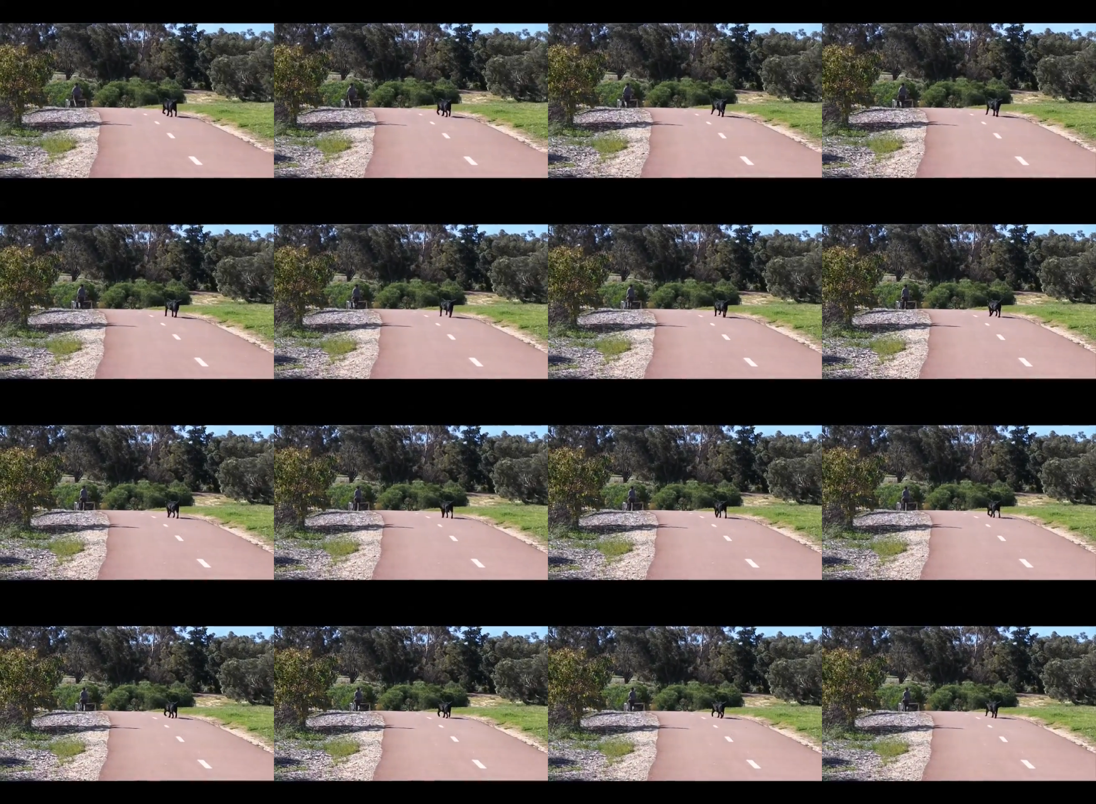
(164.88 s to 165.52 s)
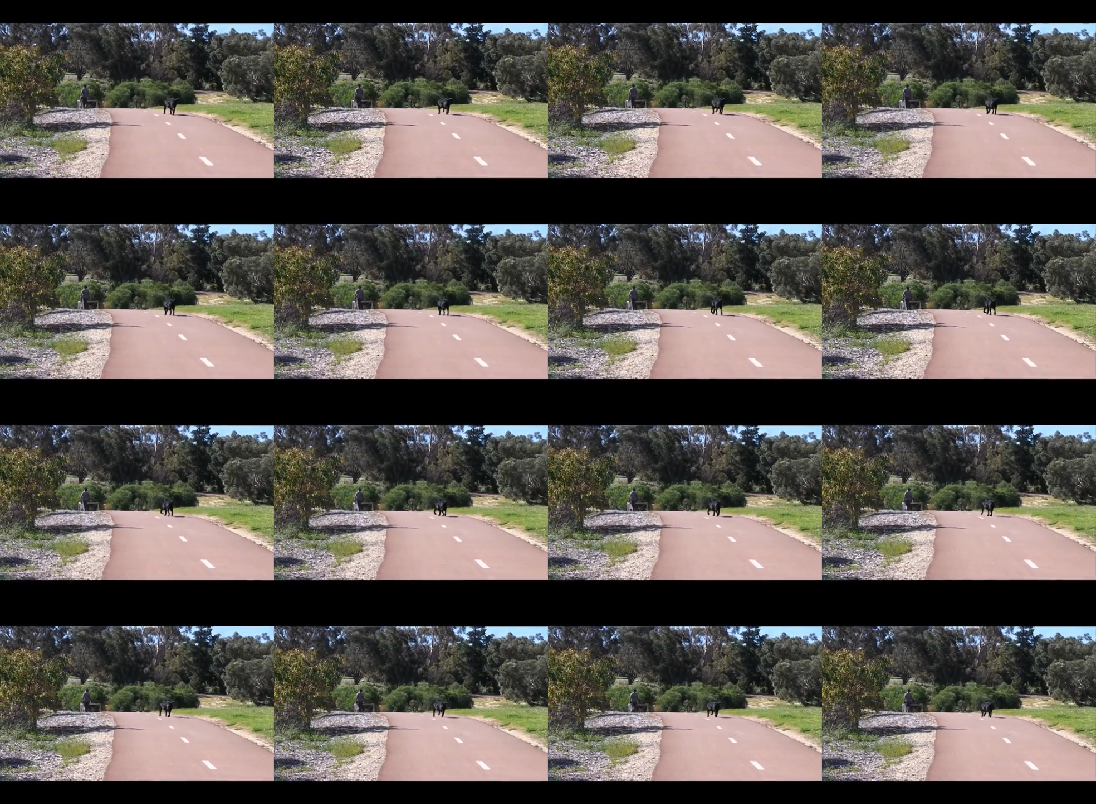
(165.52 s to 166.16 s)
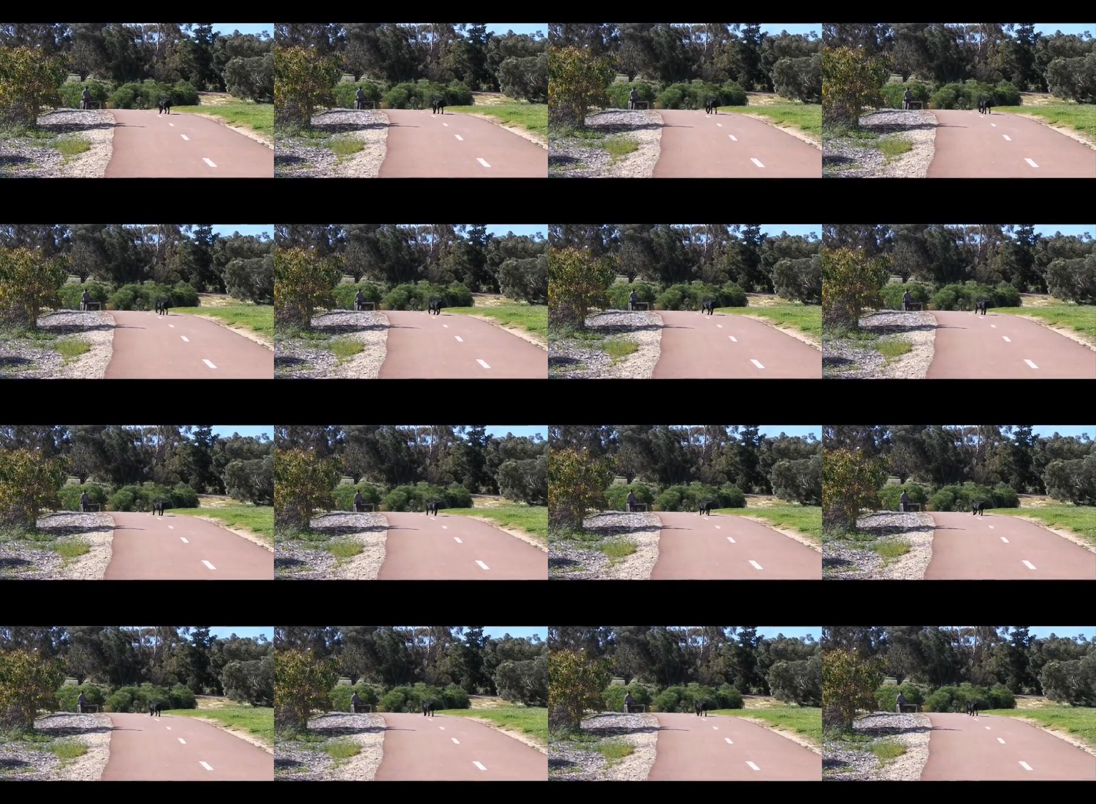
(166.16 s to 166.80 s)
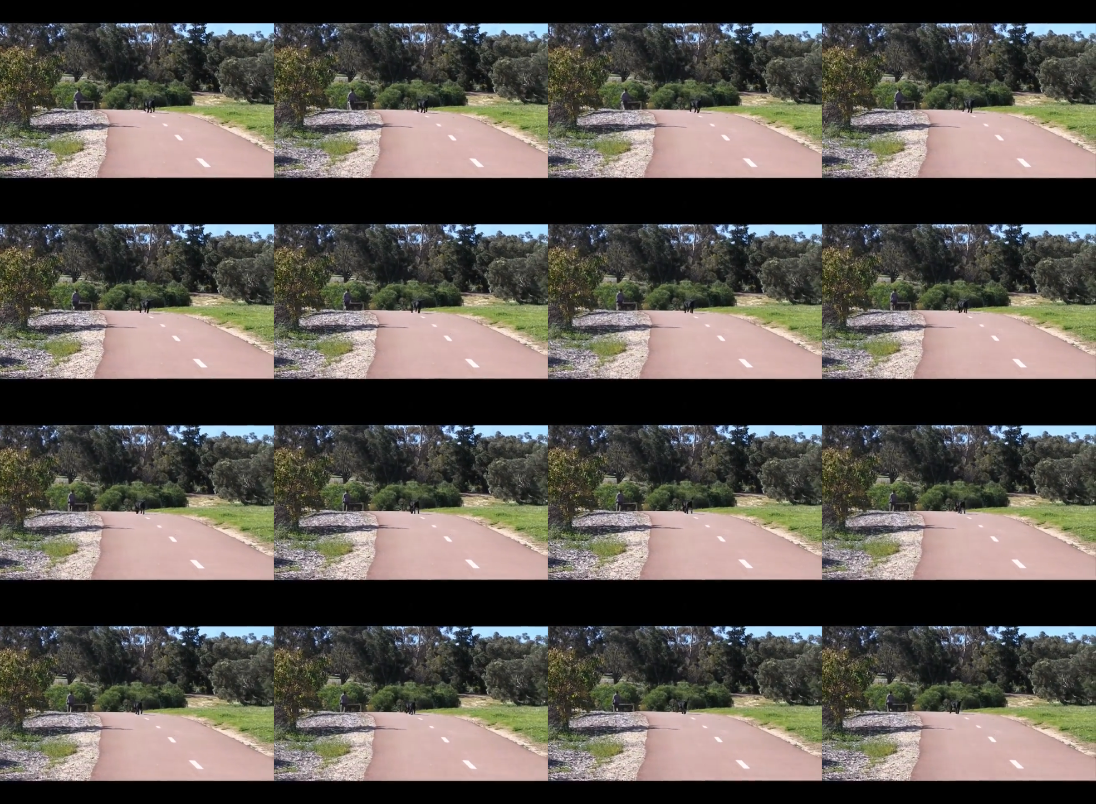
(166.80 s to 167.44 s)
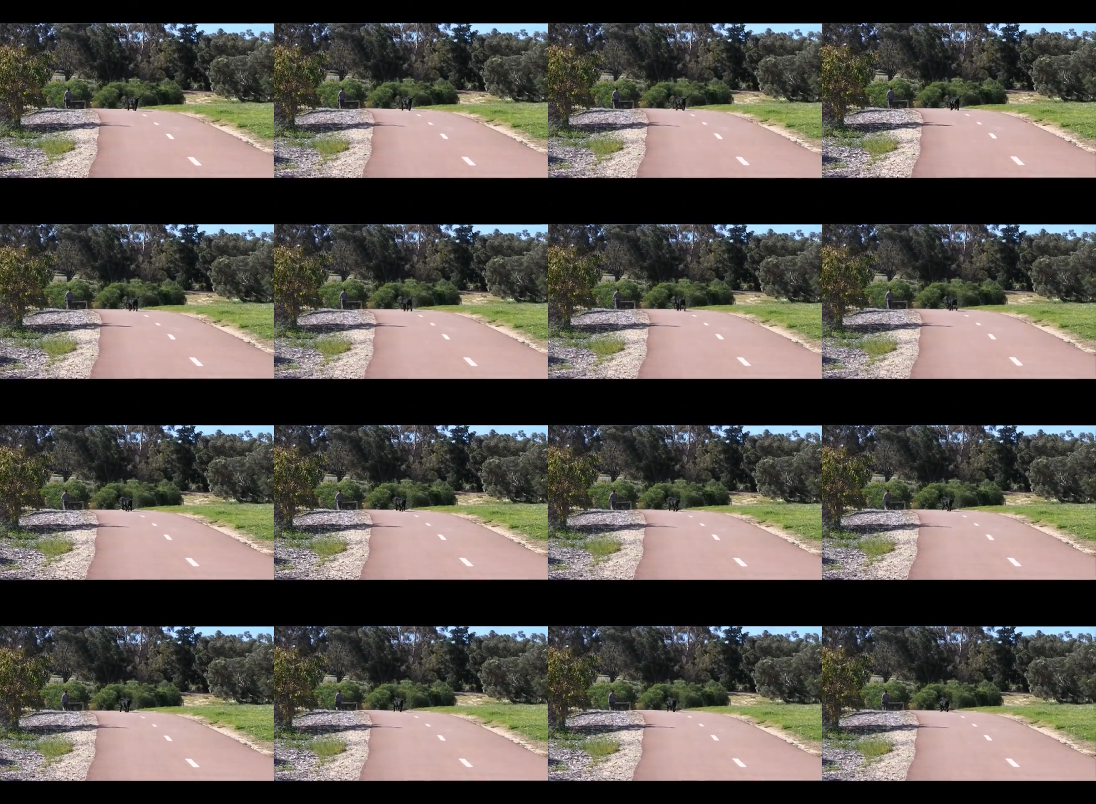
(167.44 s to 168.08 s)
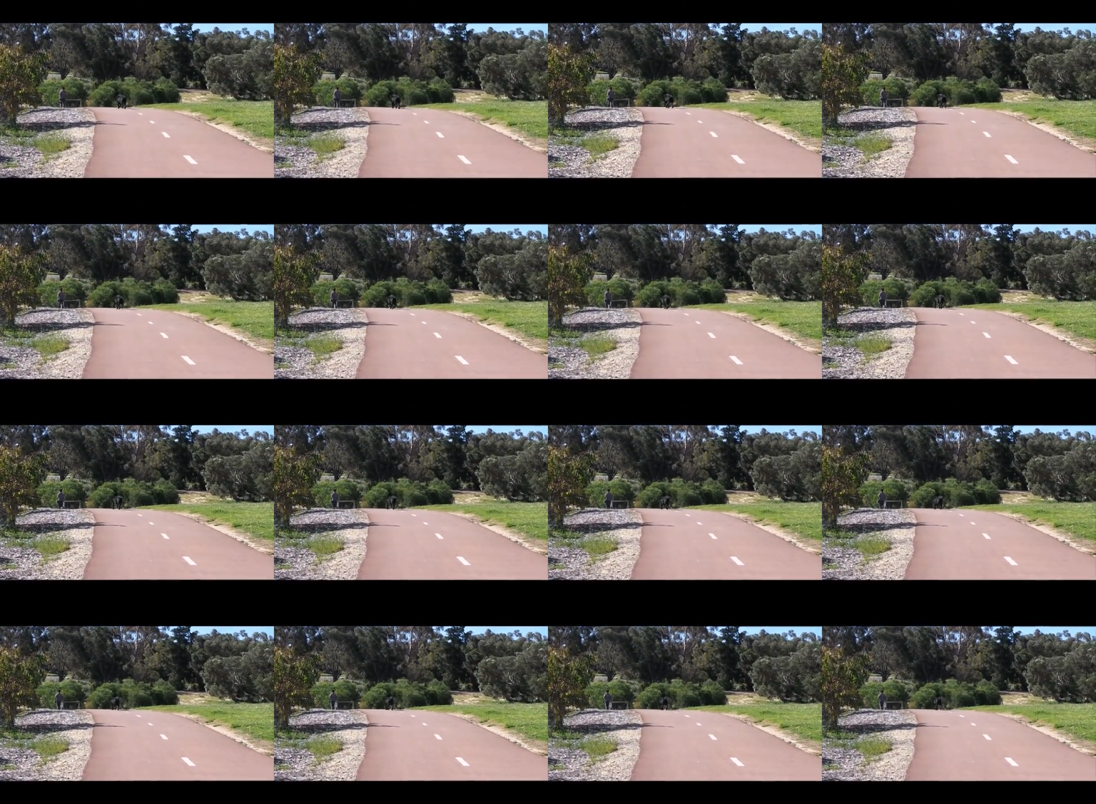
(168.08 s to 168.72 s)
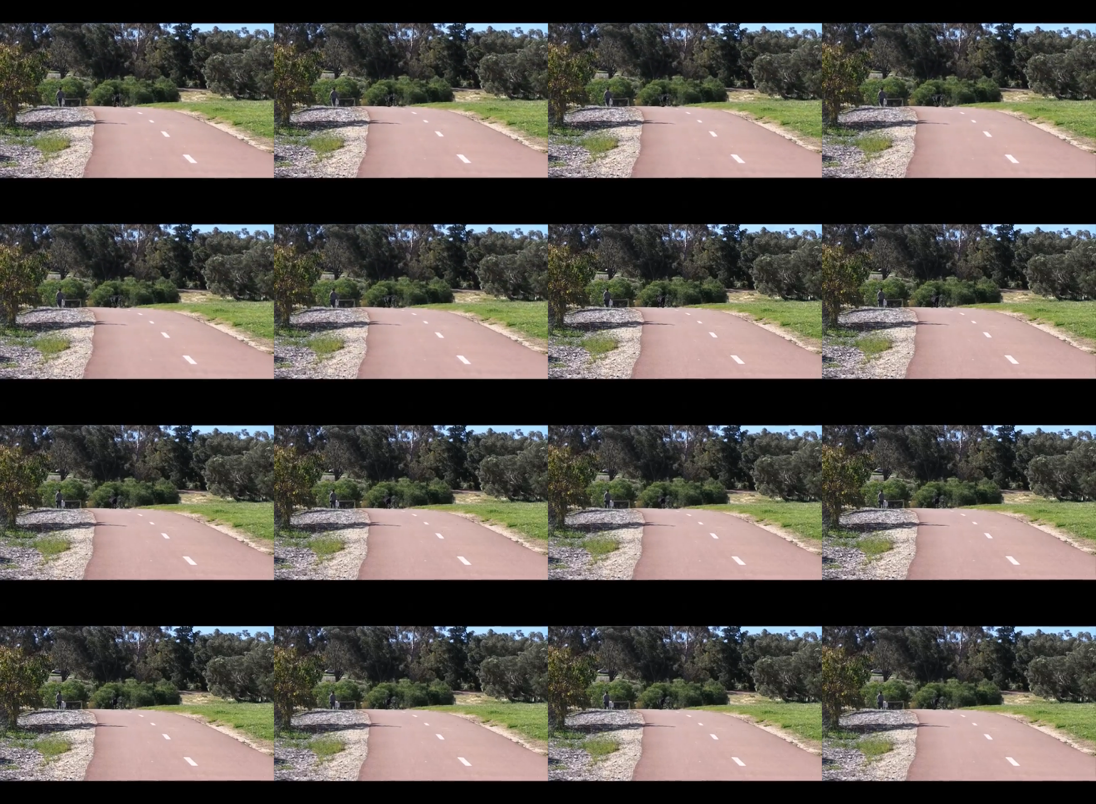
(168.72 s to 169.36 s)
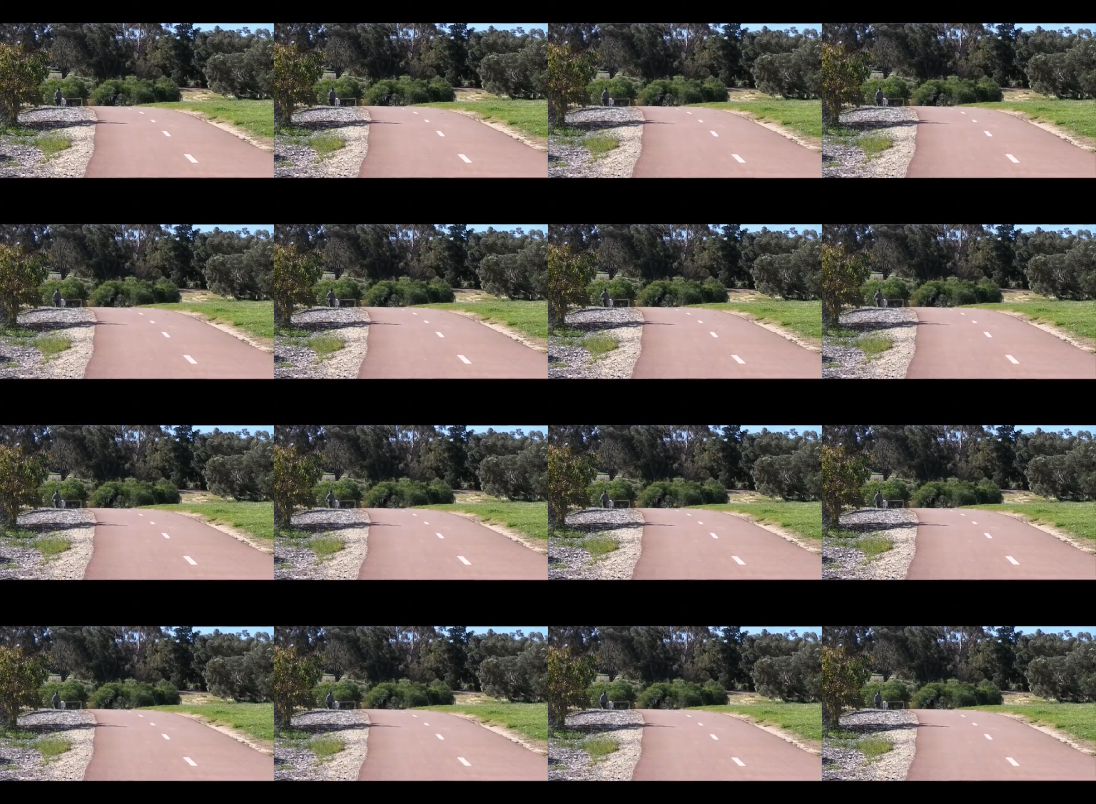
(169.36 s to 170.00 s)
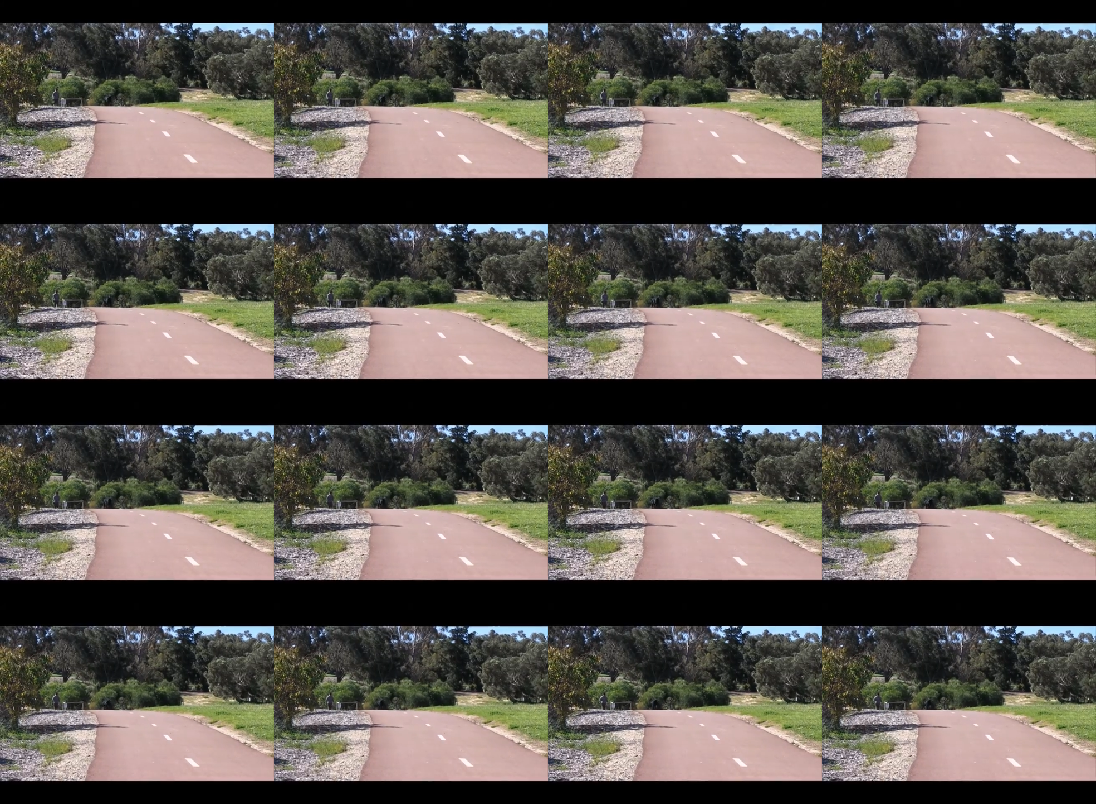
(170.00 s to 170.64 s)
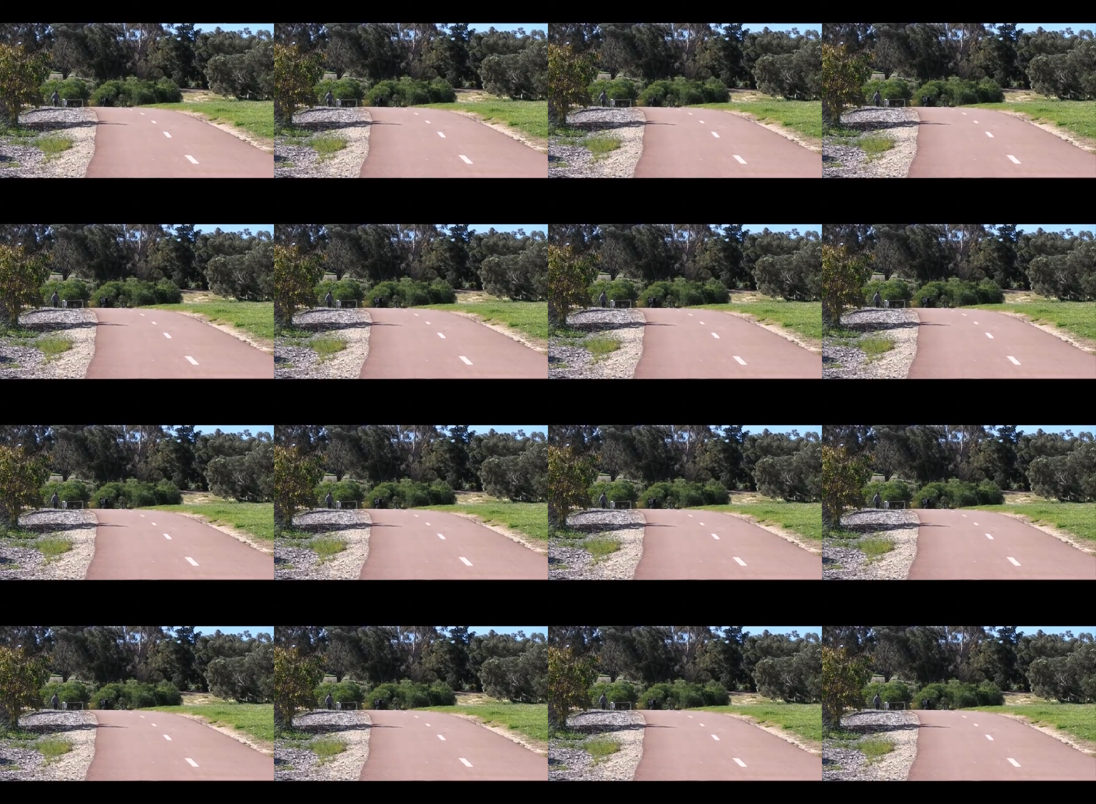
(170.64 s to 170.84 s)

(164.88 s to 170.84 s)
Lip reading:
(no speaker visible)